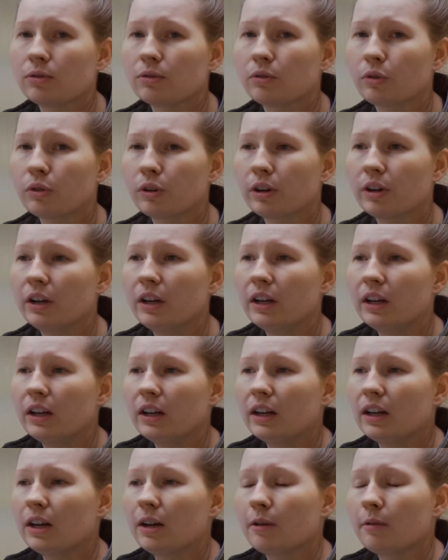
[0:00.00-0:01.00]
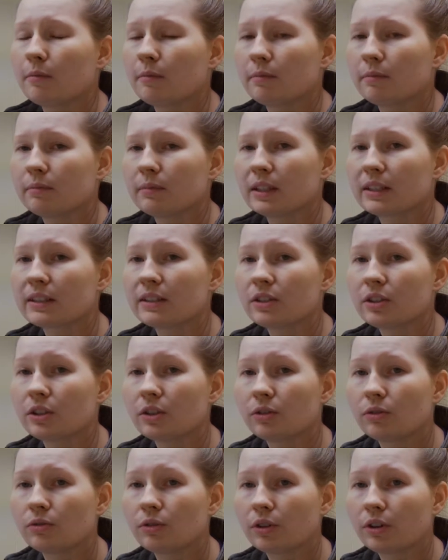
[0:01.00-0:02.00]
for
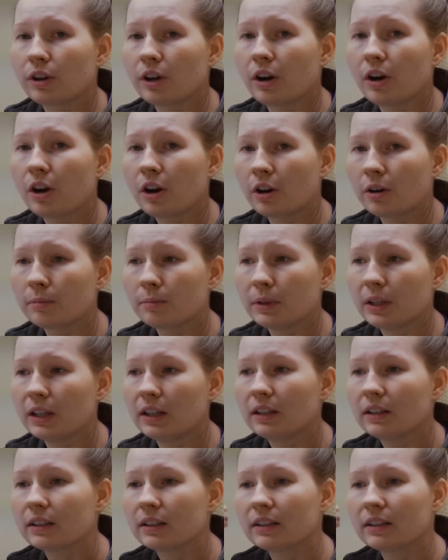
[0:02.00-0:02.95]
a heartbeat.